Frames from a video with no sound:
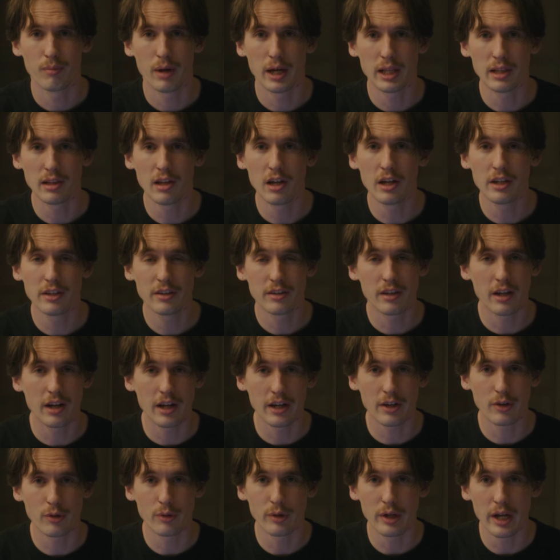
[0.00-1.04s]
my LUT that
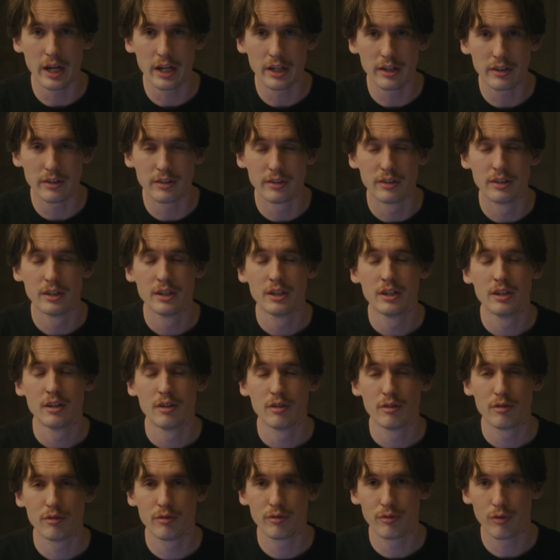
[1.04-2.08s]
I created
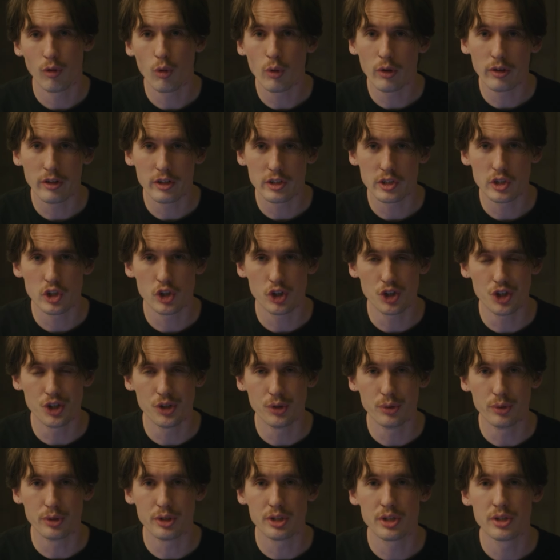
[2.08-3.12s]
for this
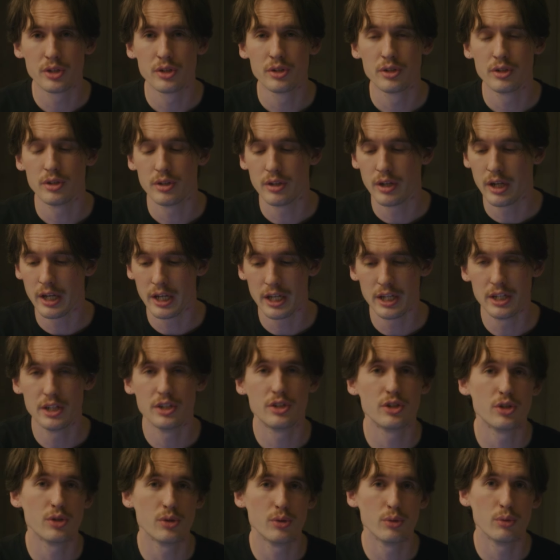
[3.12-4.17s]
shoot
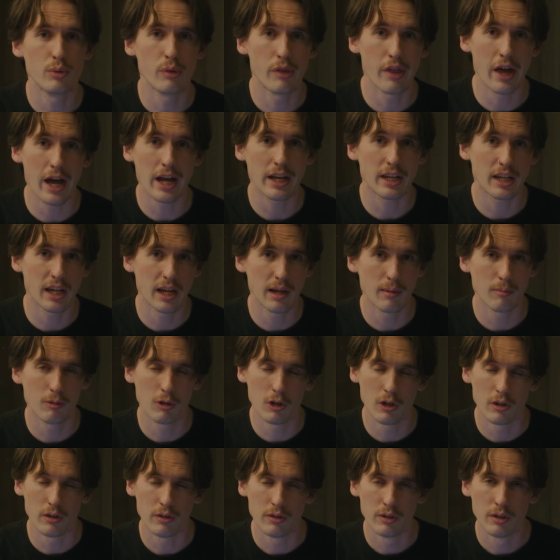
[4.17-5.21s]
into that
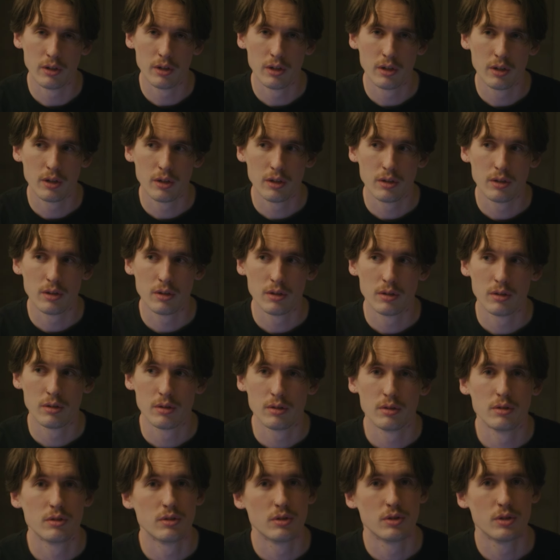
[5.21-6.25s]
camera
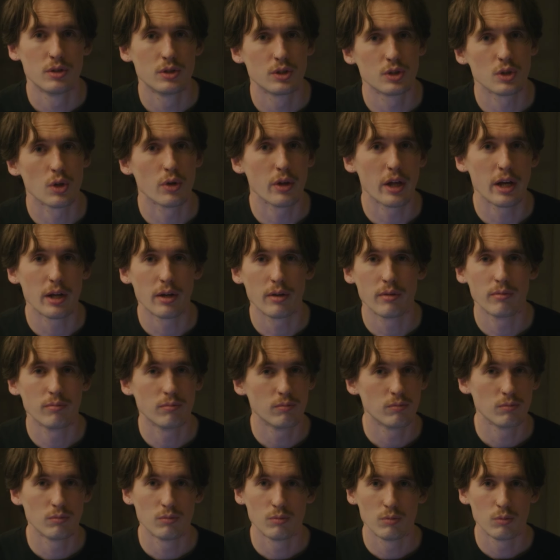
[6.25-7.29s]
so that
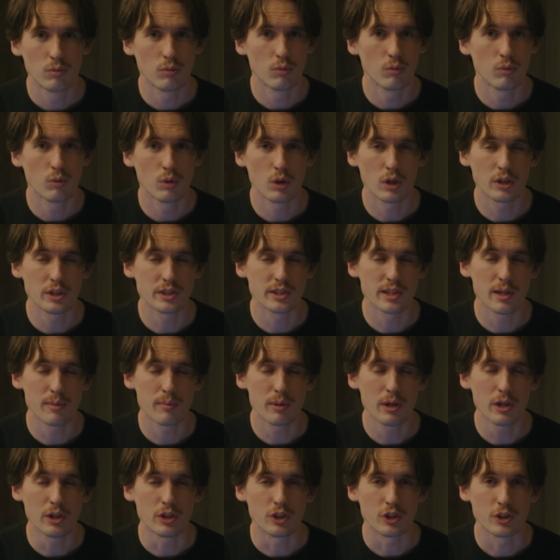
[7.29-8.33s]
we're on the same
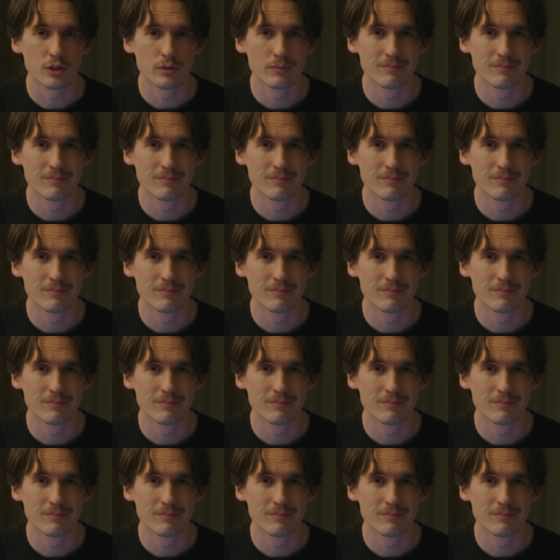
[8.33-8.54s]
page.